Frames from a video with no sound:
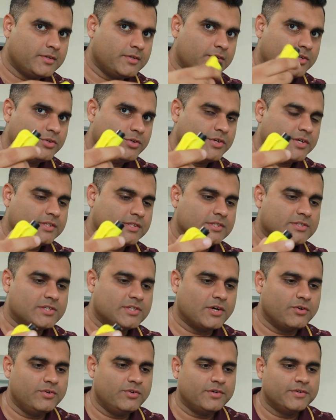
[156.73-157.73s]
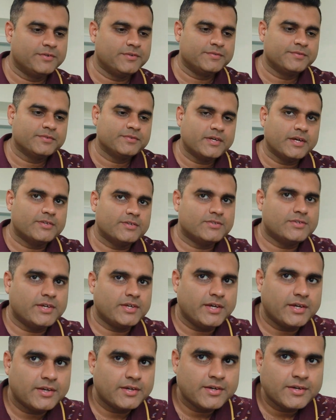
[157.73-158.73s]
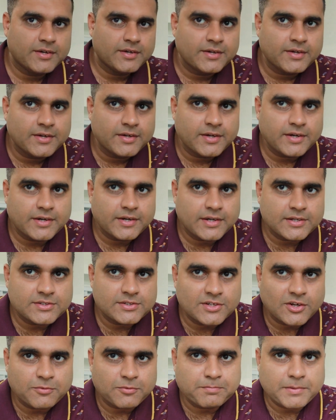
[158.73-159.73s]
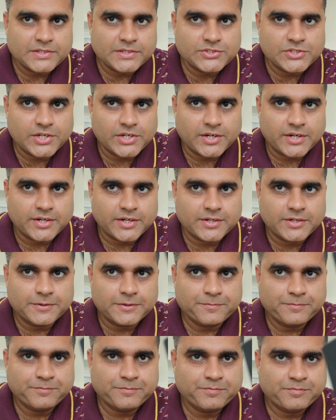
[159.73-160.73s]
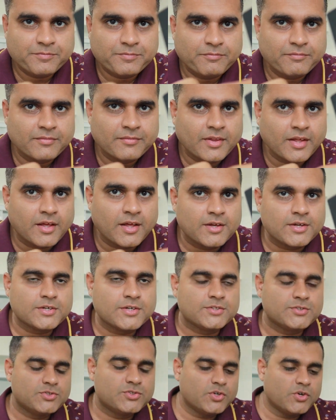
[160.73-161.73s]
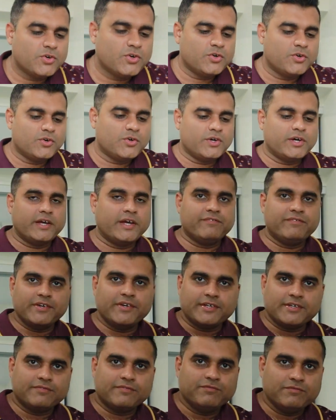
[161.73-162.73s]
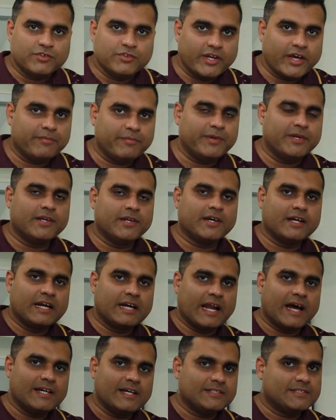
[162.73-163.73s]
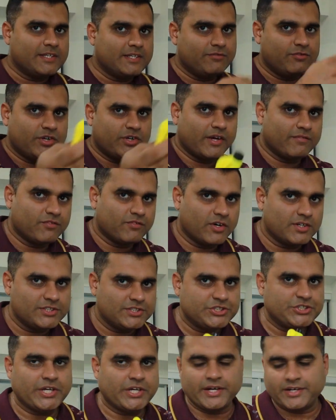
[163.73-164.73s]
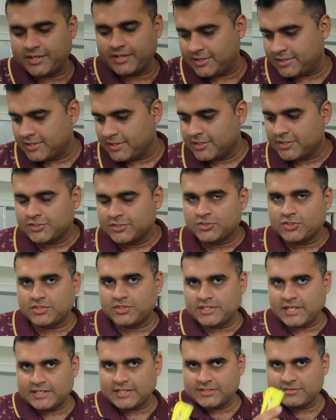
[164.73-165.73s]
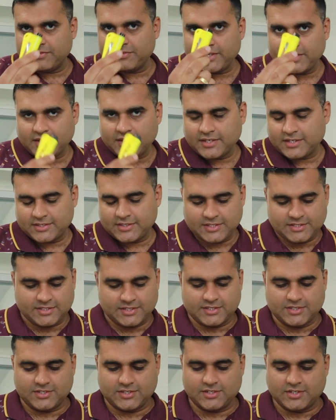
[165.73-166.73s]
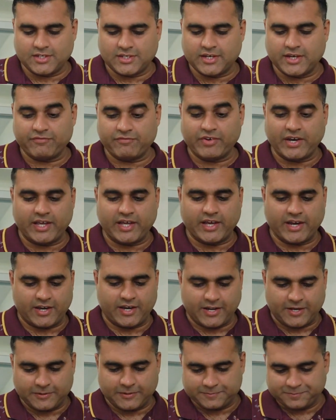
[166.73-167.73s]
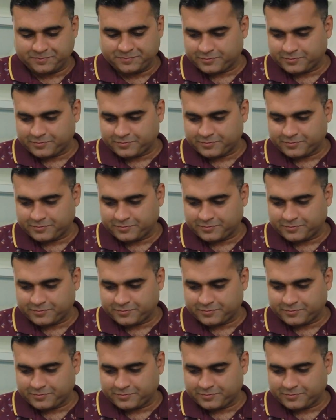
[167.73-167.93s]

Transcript: Did you hear the sound? And see, it has now punctured it. So if it would have been a glass, it would have got shattered. So that's where this is very handy.